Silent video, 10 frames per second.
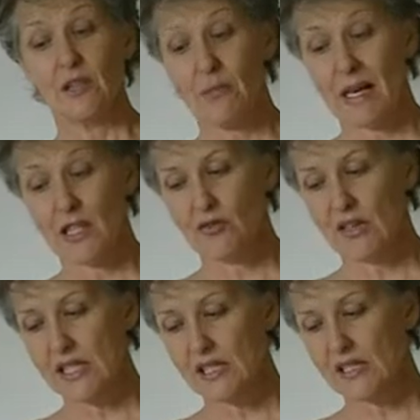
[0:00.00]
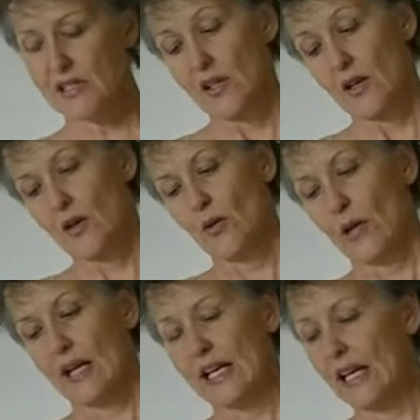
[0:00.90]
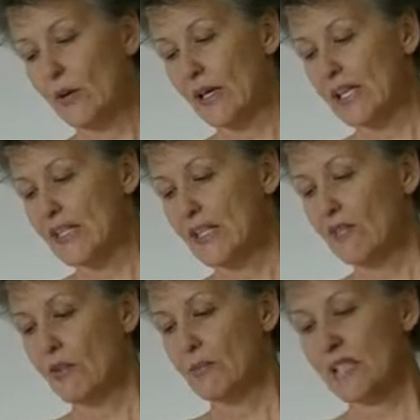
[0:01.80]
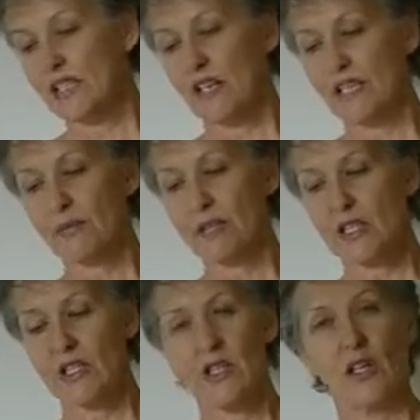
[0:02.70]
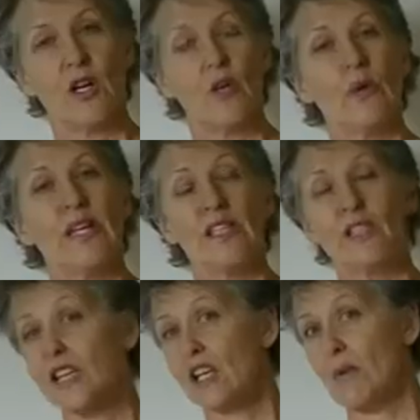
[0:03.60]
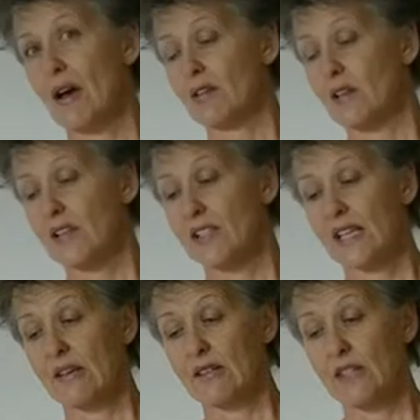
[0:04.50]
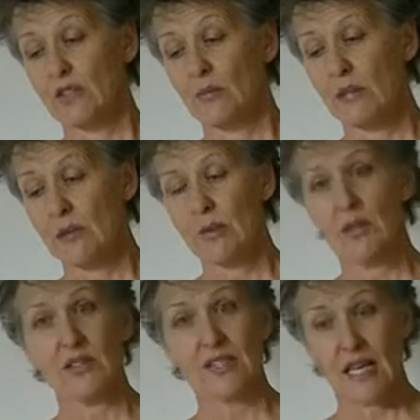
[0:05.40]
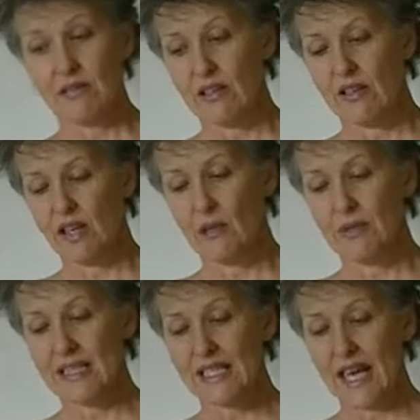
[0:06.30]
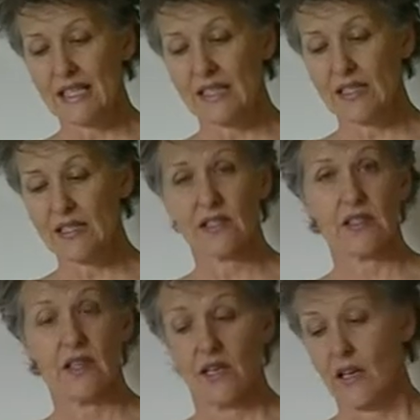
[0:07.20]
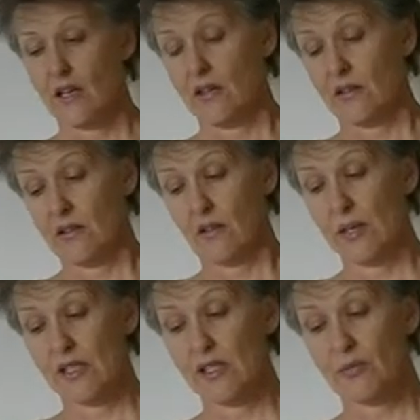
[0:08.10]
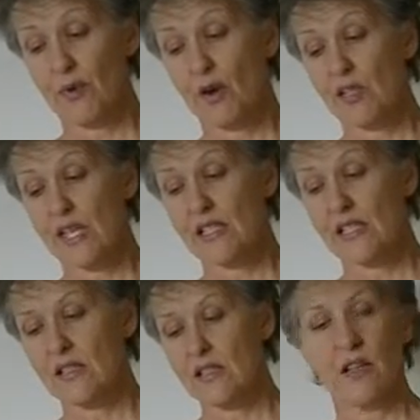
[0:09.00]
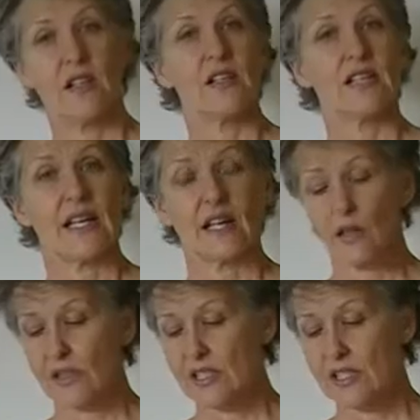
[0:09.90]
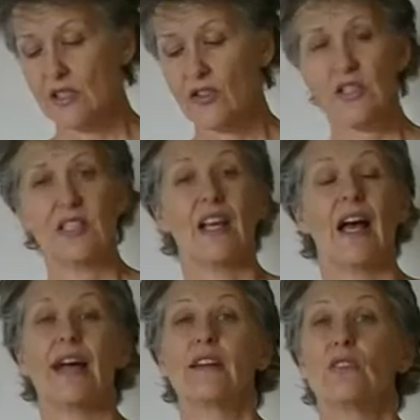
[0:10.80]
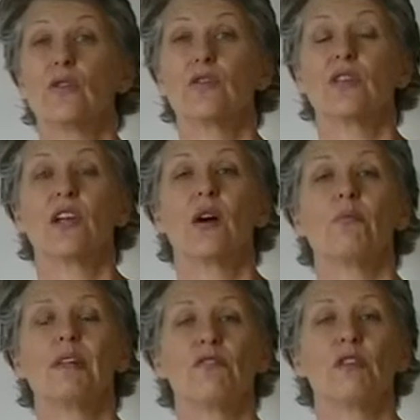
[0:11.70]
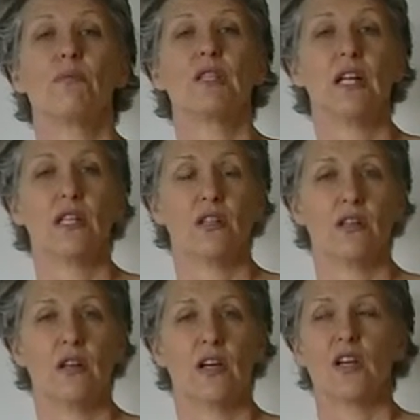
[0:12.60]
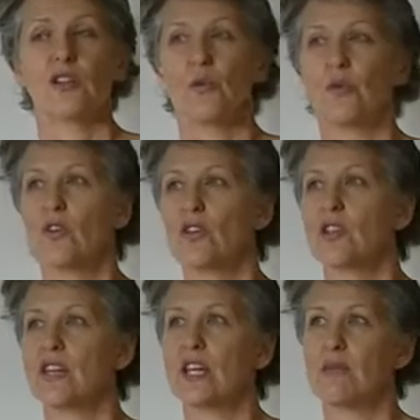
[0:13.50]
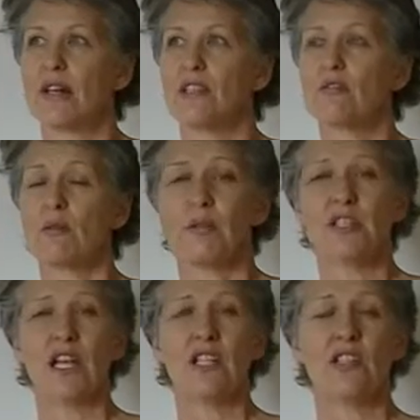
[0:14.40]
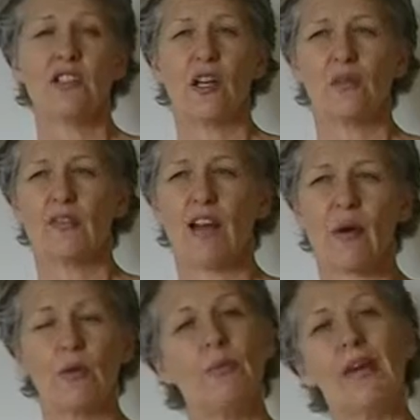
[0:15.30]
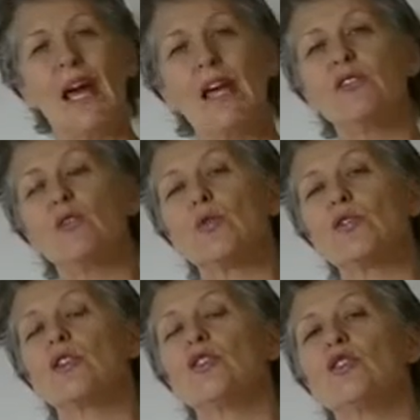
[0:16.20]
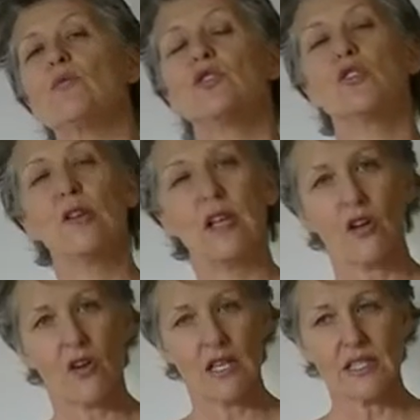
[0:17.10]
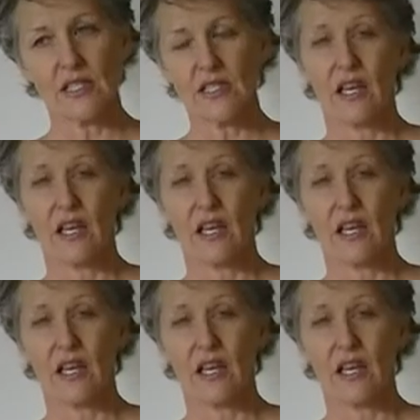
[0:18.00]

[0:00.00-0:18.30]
to manage risks? Well, here we can see from this nice picture, we need to think about safety to people, saving the company's assets, the business processes, stakeholders' interests, and of course the company's reputation. So we've got to think about our reputation in terms of how we behave towards consumers during a crisis,